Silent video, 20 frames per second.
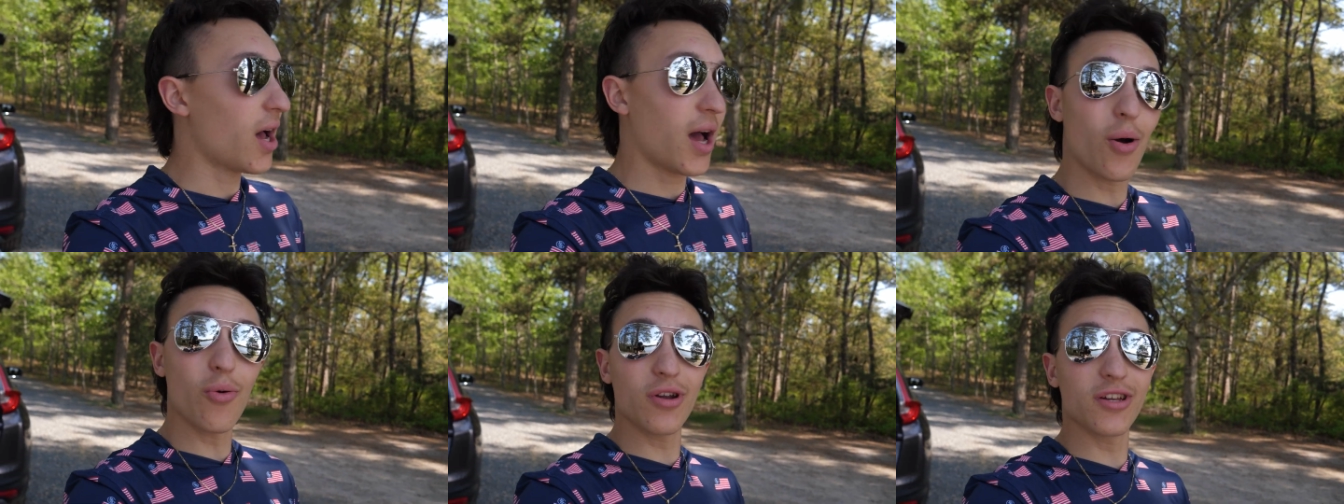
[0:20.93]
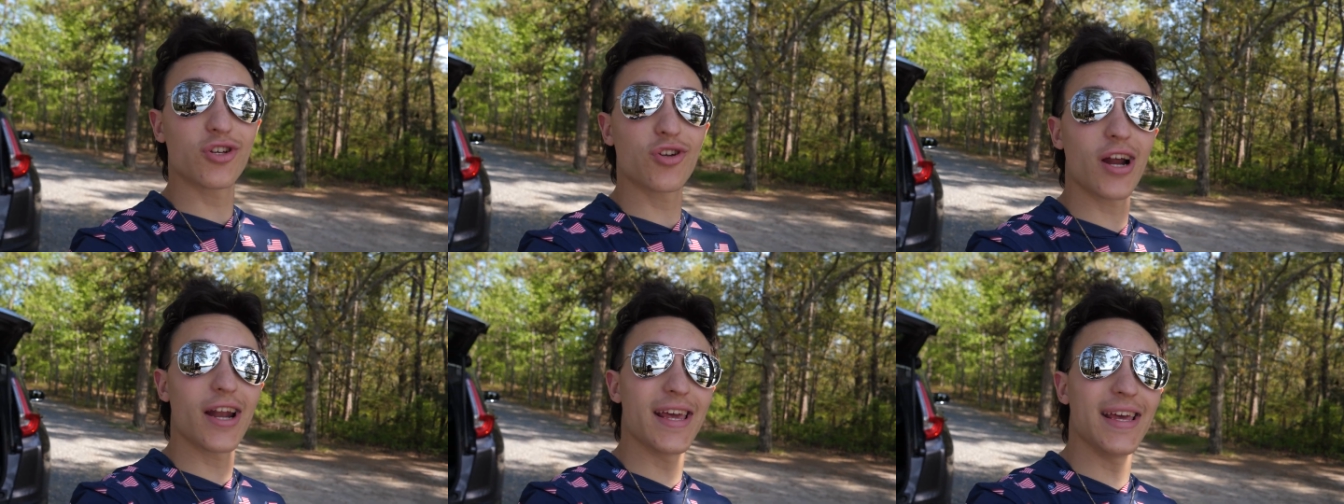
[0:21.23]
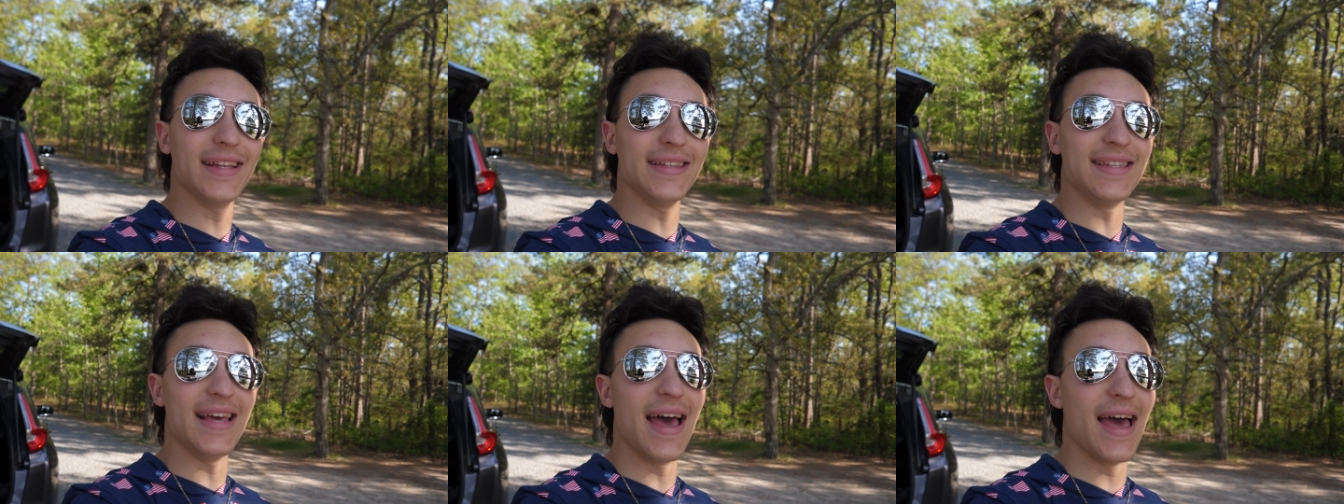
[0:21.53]
I'm gonna try to
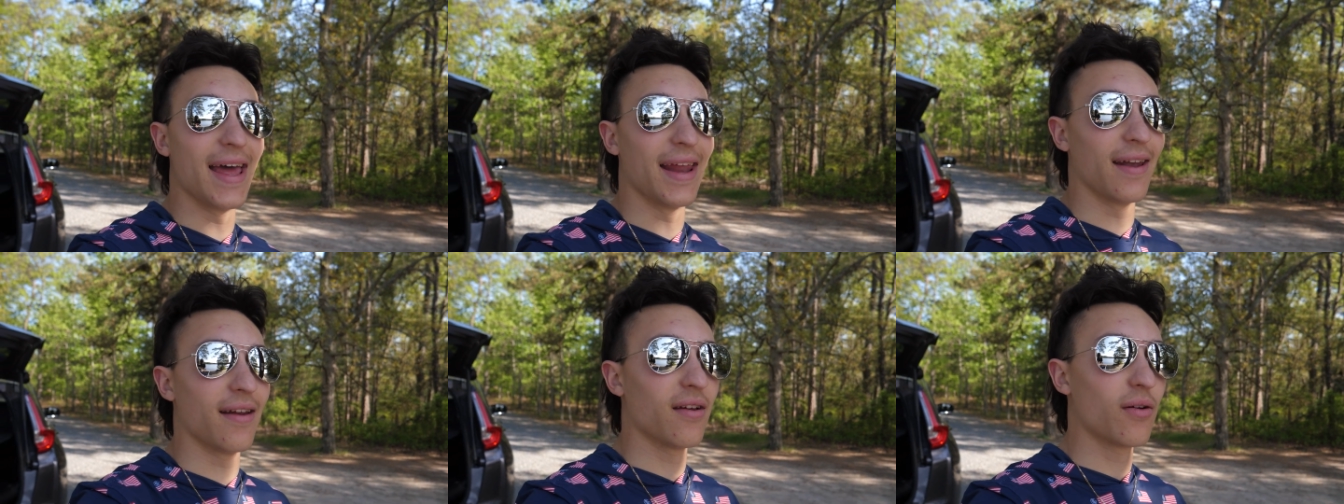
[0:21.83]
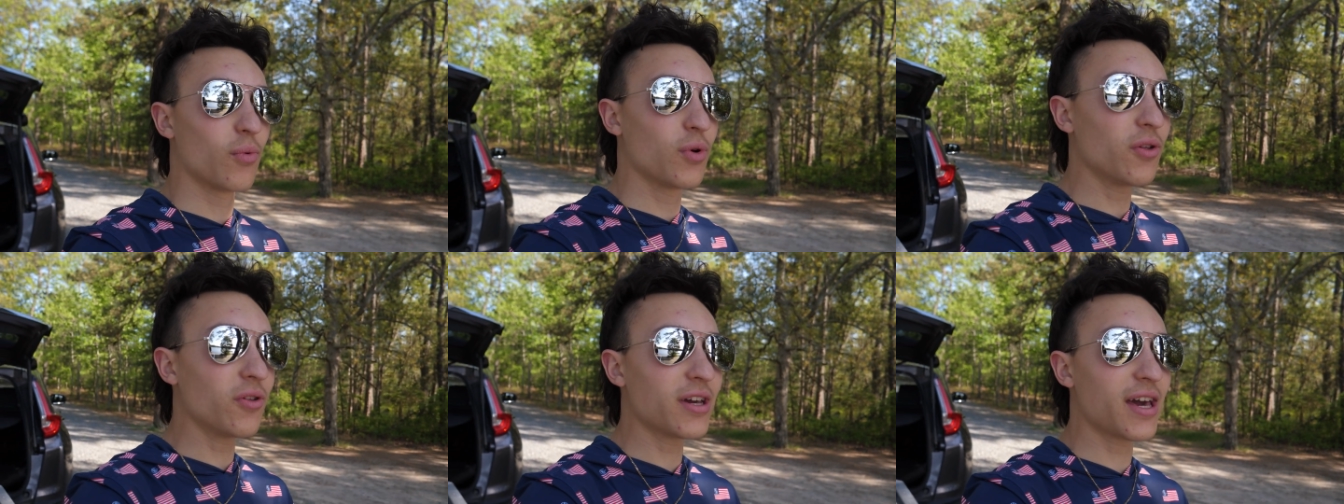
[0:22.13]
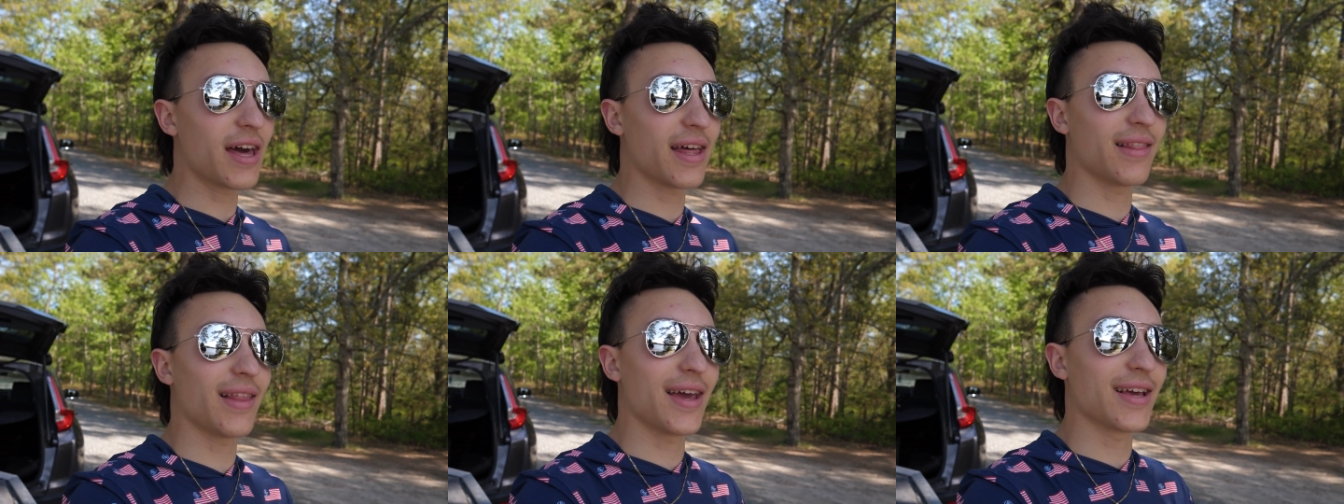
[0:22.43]
hit 10. We only
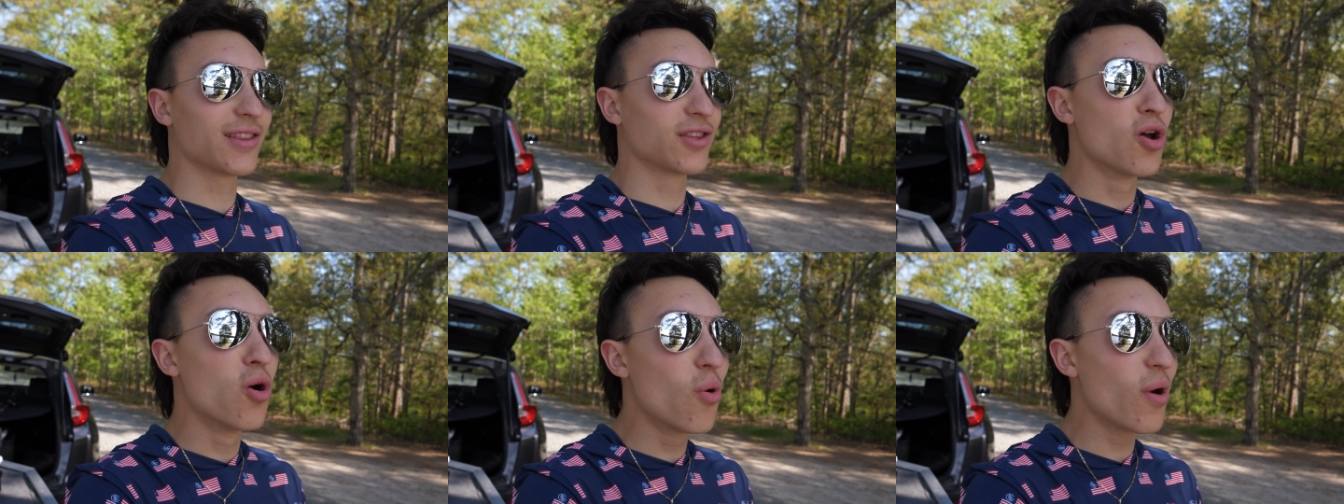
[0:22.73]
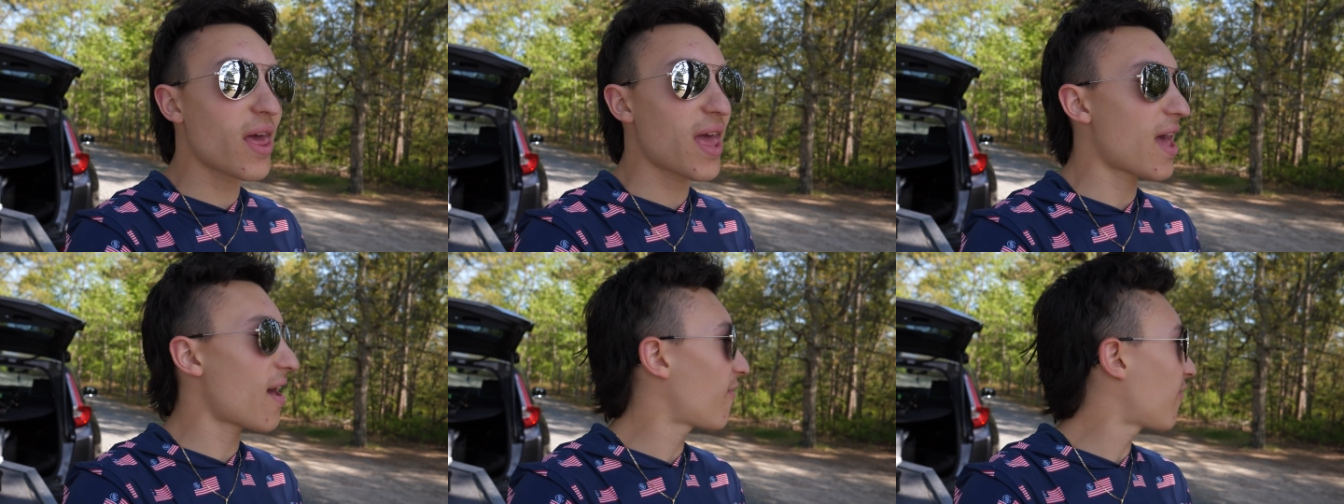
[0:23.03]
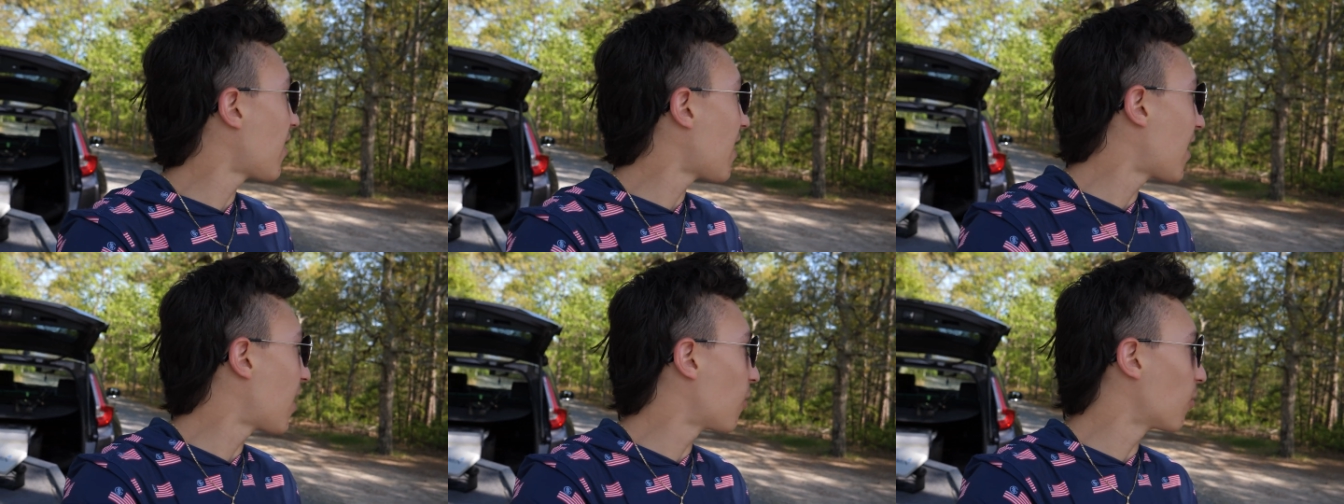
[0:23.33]
got like two and a
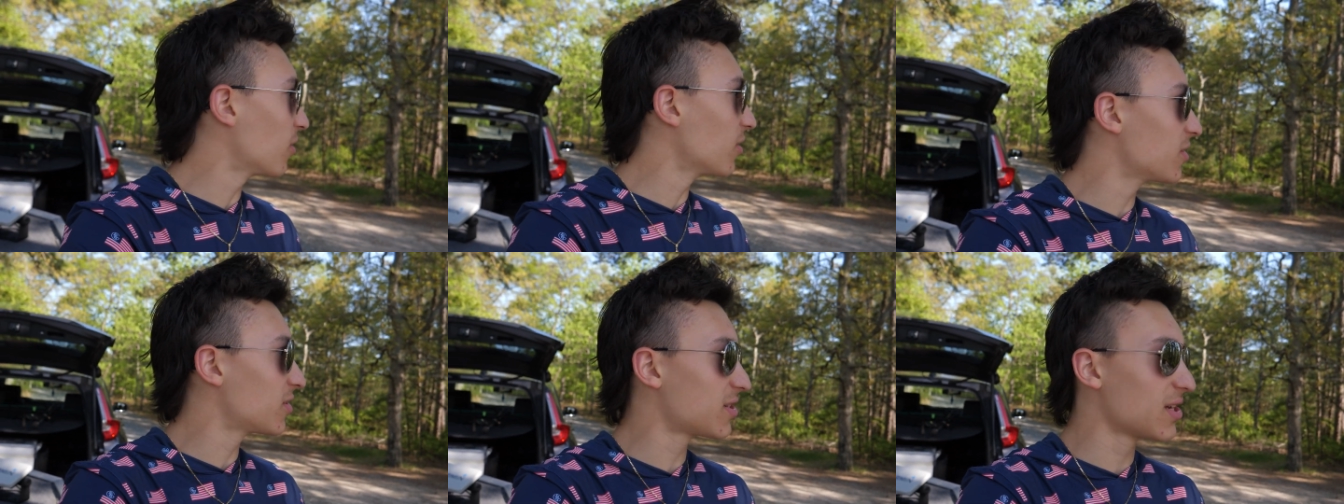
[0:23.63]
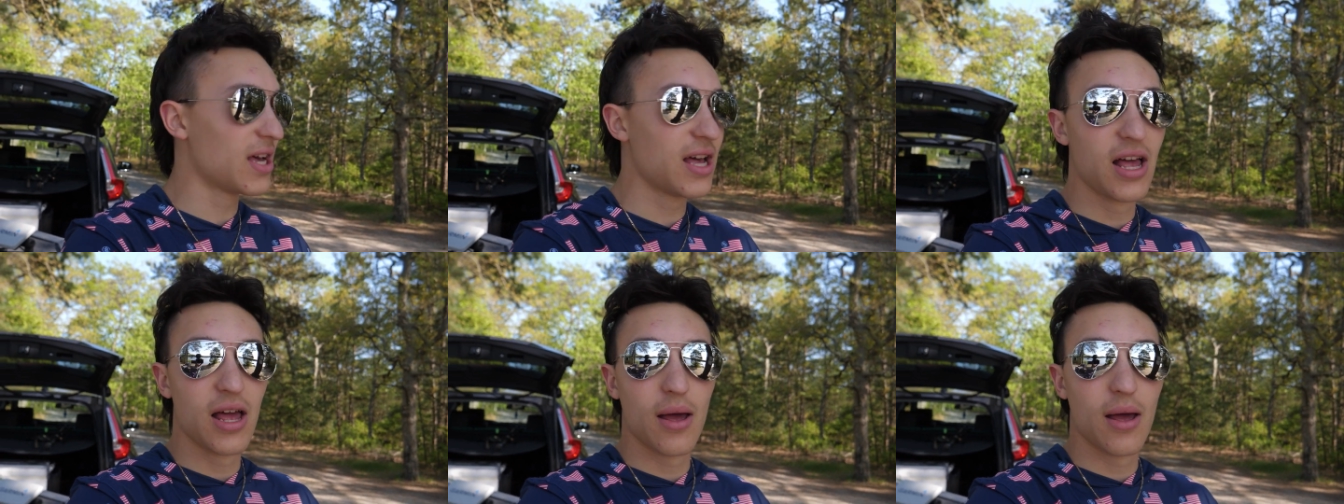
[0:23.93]
half hours